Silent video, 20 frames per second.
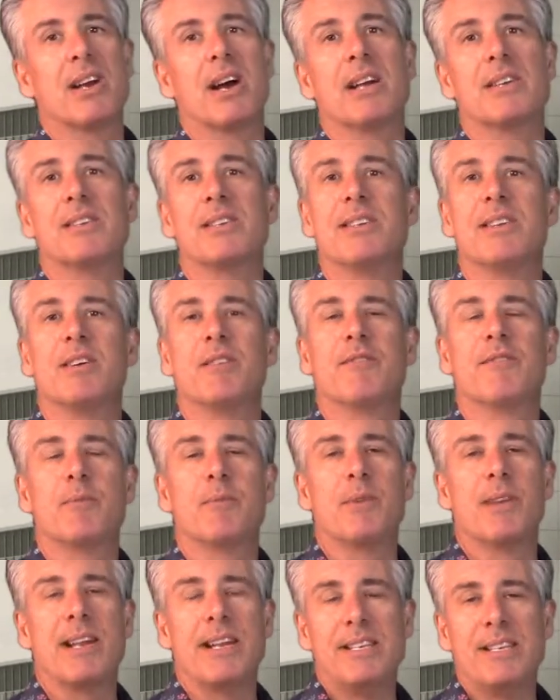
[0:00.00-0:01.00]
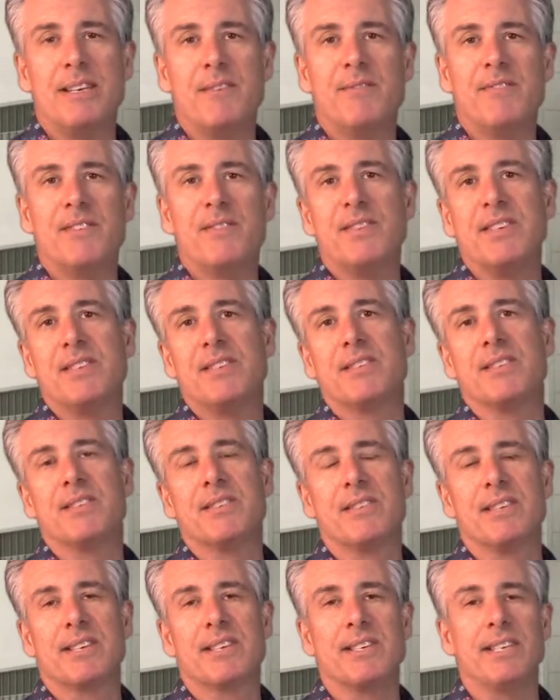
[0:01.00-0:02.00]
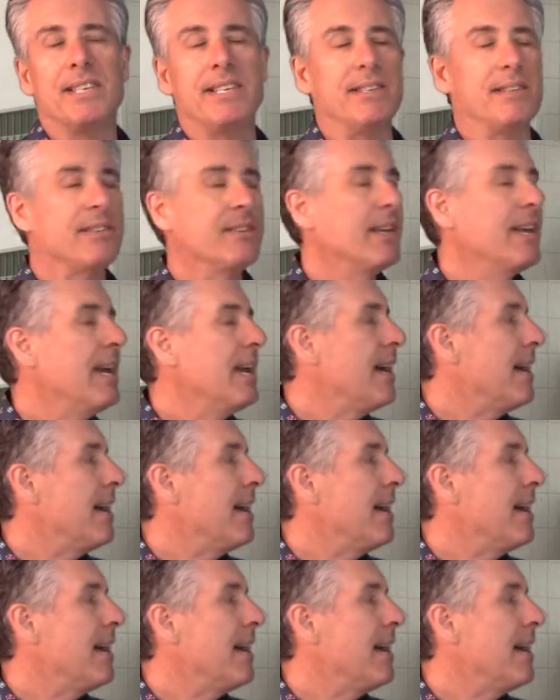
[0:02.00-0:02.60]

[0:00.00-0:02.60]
Scottsdale from the 1950s and 60s.